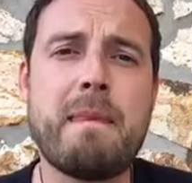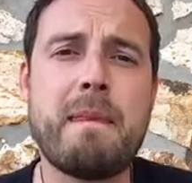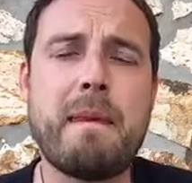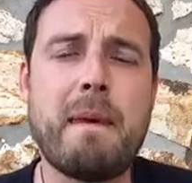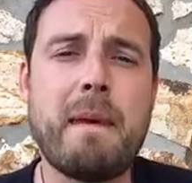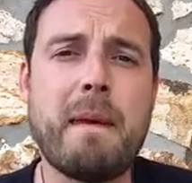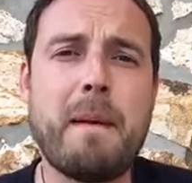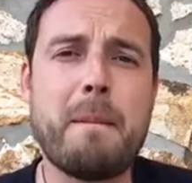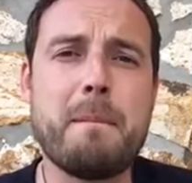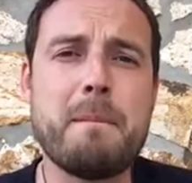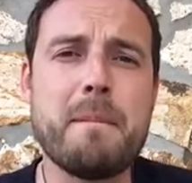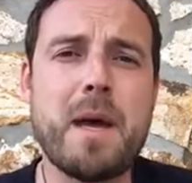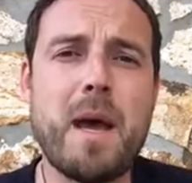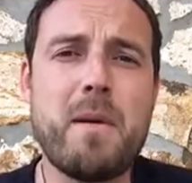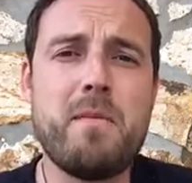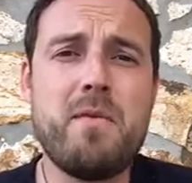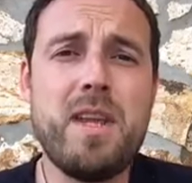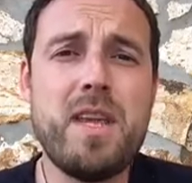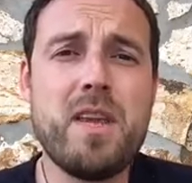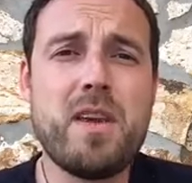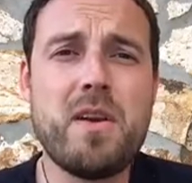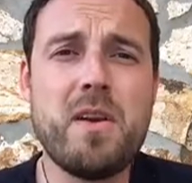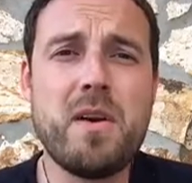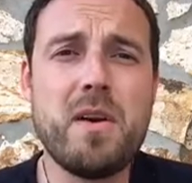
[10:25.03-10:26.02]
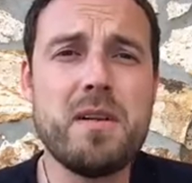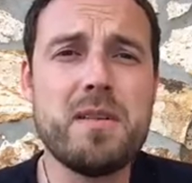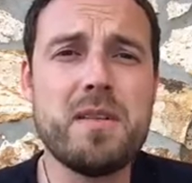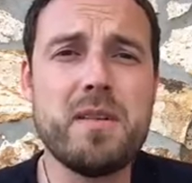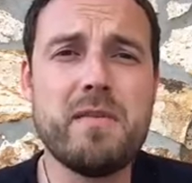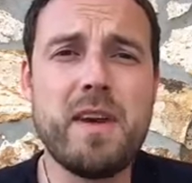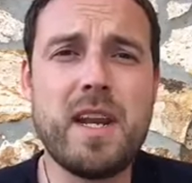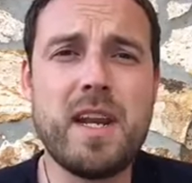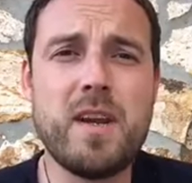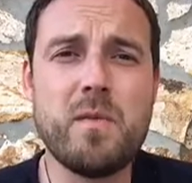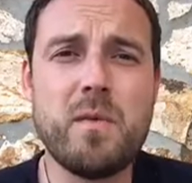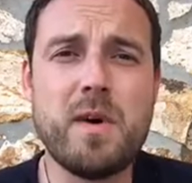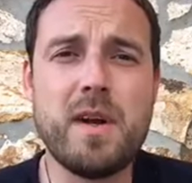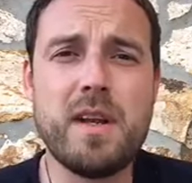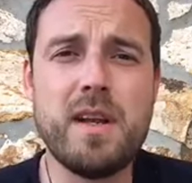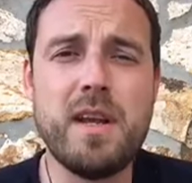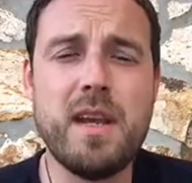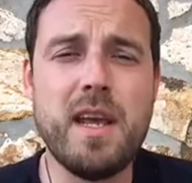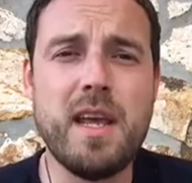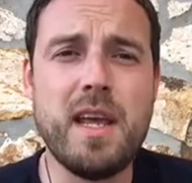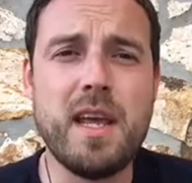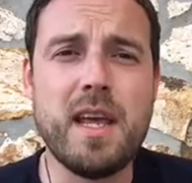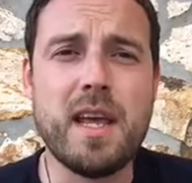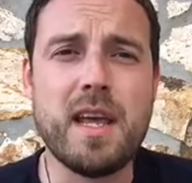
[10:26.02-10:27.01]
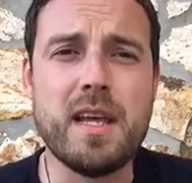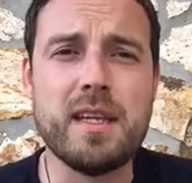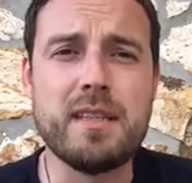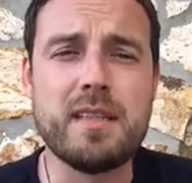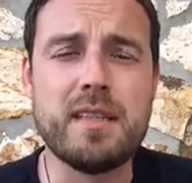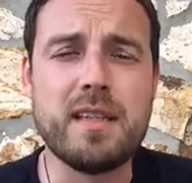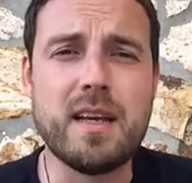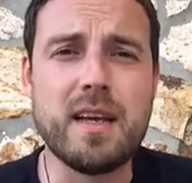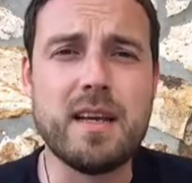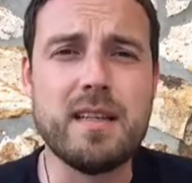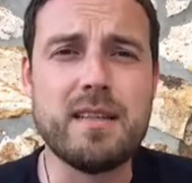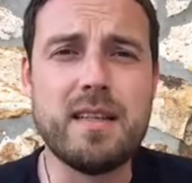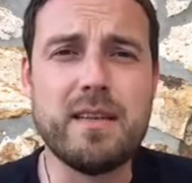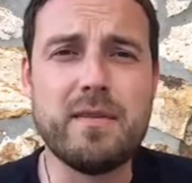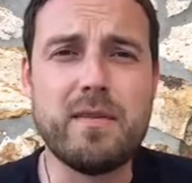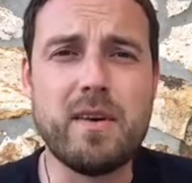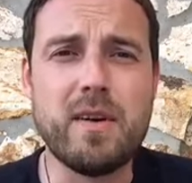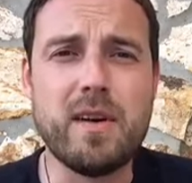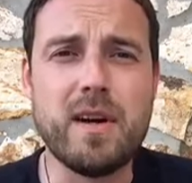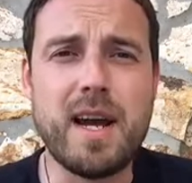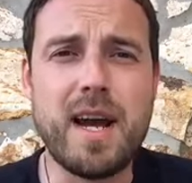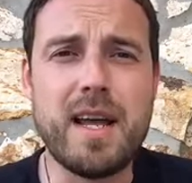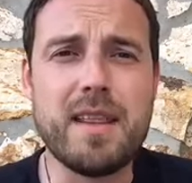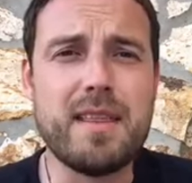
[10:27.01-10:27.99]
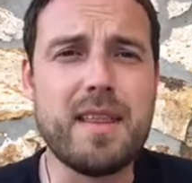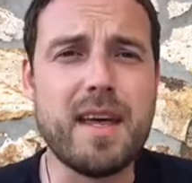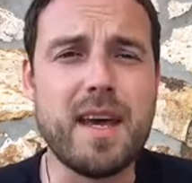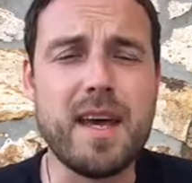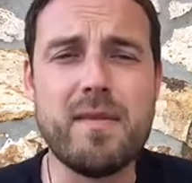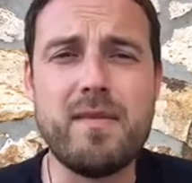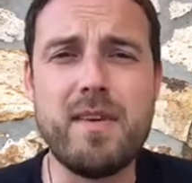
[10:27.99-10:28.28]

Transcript: Um, I'm really curious if anyone has, has ever had that.